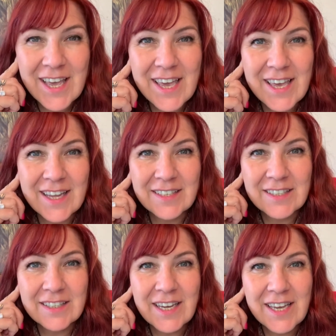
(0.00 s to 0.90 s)
and
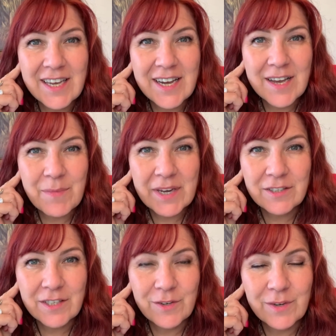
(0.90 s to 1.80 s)
today I'm
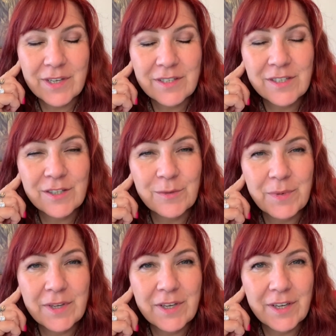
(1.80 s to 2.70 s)
actually going to
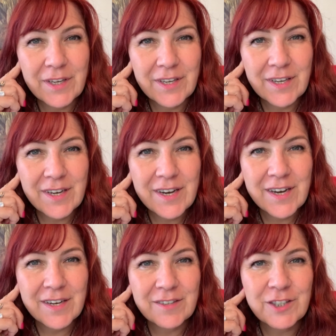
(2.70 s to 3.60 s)
be
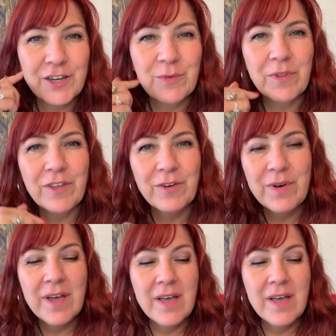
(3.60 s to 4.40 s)
sharing with you.